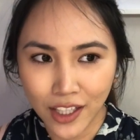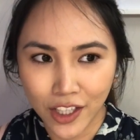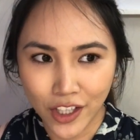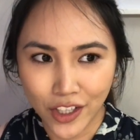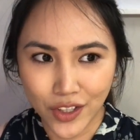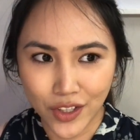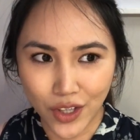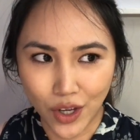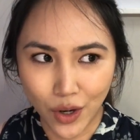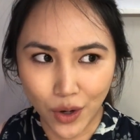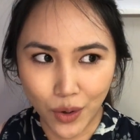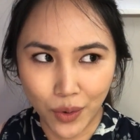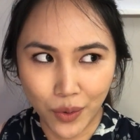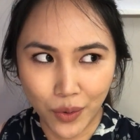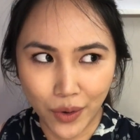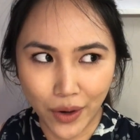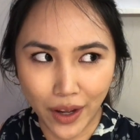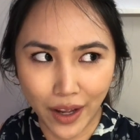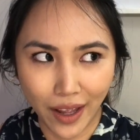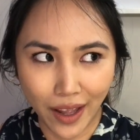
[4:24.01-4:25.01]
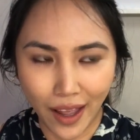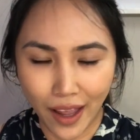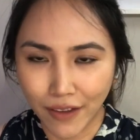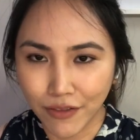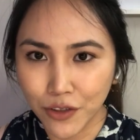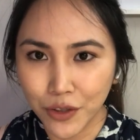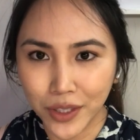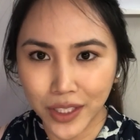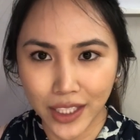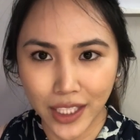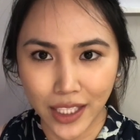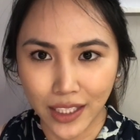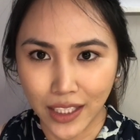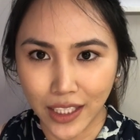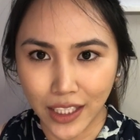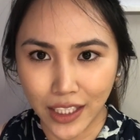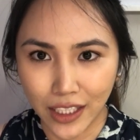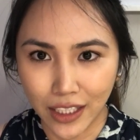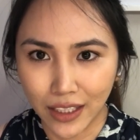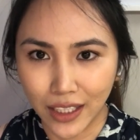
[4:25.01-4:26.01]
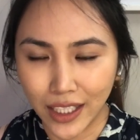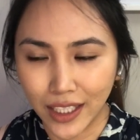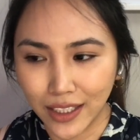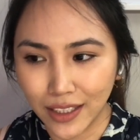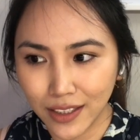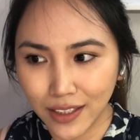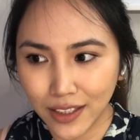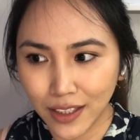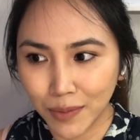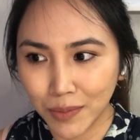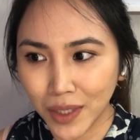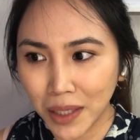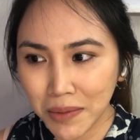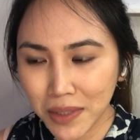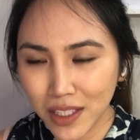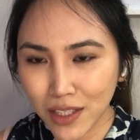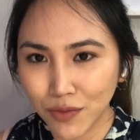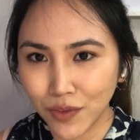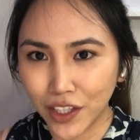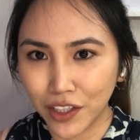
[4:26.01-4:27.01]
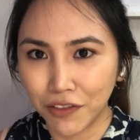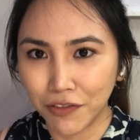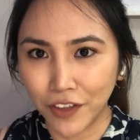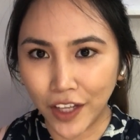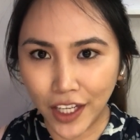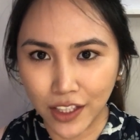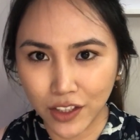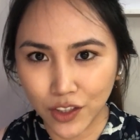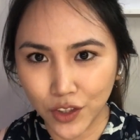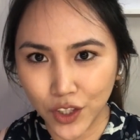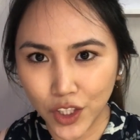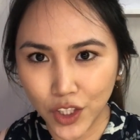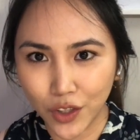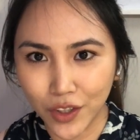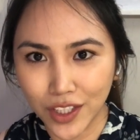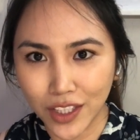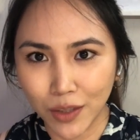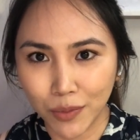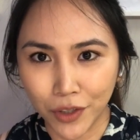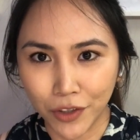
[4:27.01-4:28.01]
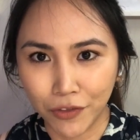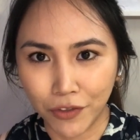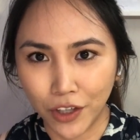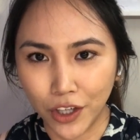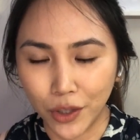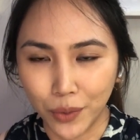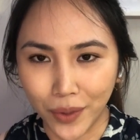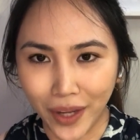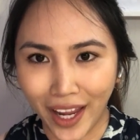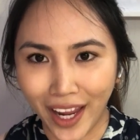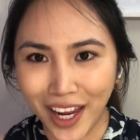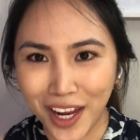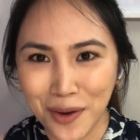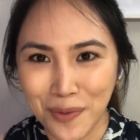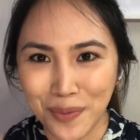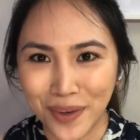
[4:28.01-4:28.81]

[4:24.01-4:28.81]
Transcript: so everyone can hear, and sometimes it's very faint, so you know it's somewhere far away,